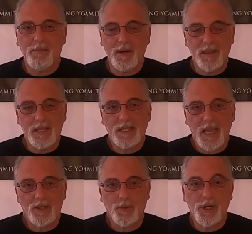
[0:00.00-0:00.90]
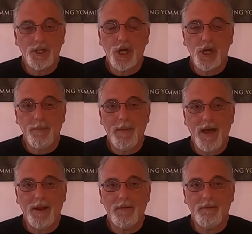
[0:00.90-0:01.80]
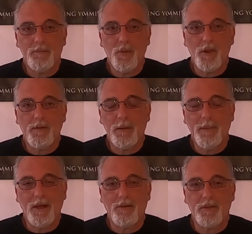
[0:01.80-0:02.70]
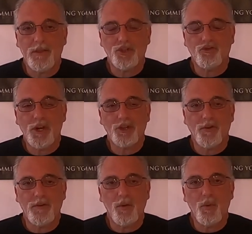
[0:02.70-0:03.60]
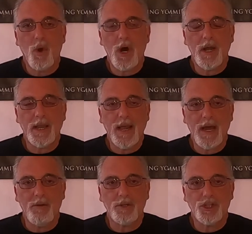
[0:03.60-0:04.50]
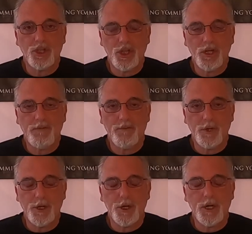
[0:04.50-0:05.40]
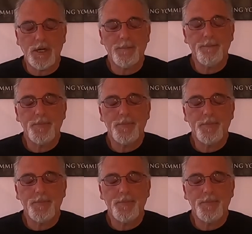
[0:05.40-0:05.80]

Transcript: but in this case, we're going to talk about it more about the structure of the walk and how it should look for your dog.